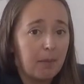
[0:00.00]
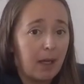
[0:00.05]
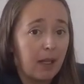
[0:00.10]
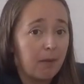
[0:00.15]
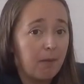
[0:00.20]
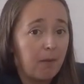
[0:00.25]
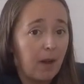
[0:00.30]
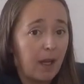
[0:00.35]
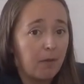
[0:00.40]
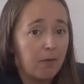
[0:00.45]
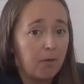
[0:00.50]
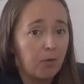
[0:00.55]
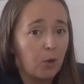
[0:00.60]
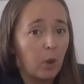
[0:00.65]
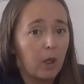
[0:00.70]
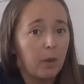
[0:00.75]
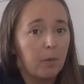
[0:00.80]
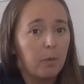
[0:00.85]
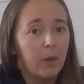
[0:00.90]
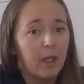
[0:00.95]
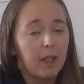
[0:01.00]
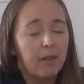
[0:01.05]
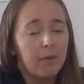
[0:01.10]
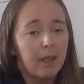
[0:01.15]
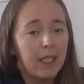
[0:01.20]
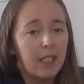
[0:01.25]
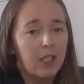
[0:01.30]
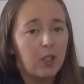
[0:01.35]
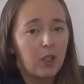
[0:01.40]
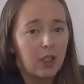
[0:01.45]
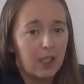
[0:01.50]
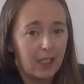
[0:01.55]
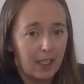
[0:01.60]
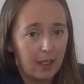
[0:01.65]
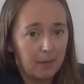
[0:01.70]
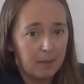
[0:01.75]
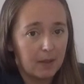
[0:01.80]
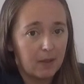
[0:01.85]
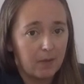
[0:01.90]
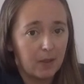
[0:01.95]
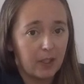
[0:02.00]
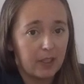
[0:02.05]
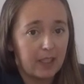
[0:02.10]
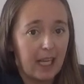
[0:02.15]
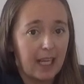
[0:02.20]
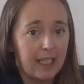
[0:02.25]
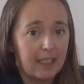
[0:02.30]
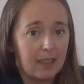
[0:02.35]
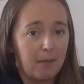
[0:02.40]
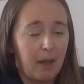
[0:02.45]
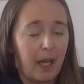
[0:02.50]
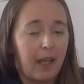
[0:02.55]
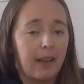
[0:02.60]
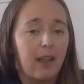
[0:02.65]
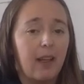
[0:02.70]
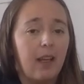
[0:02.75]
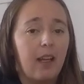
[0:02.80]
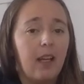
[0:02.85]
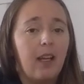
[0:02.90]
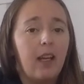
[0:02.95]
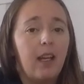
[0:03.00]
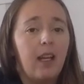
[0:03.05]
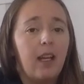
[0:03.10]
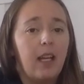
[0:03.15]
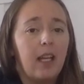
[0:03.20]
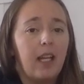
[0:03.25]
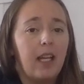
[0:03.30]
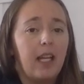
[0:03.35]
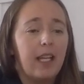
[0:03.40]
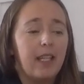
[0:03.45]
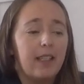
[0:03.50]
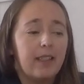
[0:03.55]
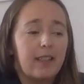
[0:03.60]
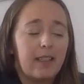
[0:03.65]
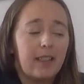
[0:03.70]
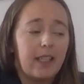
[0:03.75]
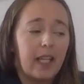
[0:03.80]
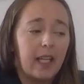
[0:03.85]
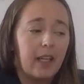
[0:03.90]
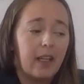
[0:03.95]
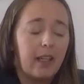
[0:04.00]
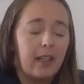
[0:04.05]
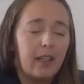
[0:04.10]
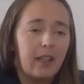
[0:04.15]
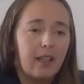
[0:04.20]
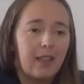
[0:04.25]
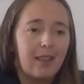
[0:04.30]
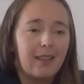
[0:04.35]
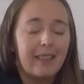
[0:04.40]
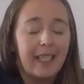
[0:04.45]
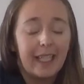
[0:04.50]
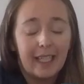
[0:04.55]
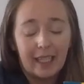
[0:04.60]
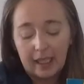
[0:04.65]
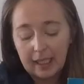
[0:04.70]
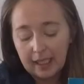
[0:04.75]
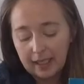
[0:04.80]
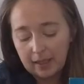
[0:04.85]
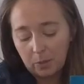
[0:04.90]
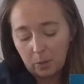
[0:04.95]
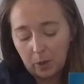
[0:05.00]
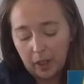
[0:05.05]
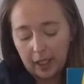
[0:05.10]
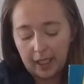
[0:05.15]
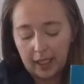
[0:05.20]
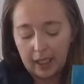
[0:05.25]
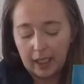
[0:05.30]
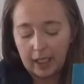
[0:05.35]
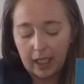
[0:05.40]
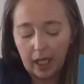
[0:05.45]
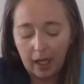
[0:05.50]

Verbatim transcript: Math 5-4. One of my tips for Saxon Math is that, like this one,